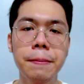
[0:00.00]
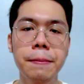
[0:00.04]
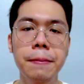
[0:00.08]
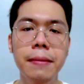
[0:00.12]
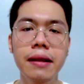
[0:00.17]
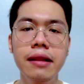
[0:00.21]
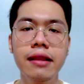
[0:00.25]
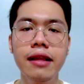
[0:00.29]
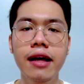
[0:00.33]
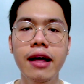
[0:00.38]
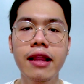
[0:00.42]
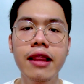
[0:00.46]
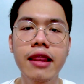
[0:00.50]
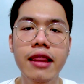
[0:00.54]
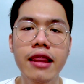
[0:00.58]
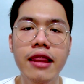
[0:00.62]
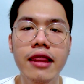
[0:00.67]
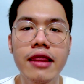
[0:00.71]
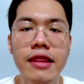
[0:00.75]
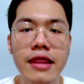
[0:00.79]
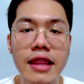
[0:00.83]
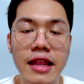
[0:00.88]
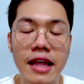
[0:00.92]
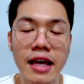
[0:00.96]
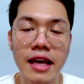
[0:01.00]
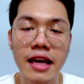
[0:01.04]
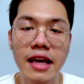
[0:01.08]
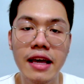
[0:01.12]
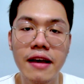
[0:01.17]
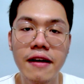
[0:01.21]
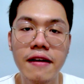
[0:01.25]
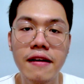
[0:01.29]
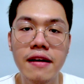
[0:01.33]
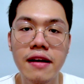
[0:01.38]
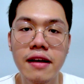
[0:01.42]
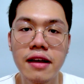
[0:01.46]
pretend
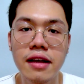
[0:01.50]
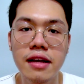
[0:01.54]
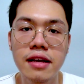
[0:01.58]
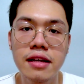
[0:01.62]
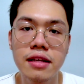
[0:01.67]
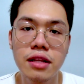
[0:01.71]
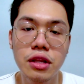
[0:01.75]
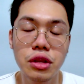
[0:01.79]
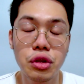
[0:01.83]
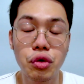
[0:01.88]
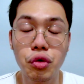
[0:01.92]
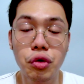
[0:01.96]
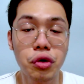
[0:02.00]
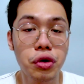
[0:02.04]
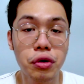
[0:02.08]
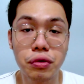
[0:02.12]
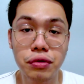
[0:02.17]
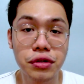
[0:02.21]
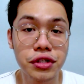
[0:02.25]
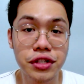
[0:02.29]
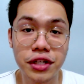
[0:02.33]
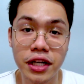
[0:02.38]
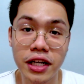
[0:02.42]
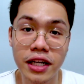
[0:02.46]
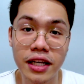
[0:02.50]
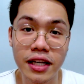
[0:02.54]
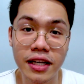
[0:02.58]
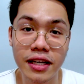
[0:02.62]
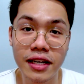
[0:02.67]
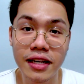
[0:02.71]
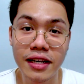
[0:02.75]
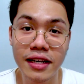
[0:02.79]
they don't know shit.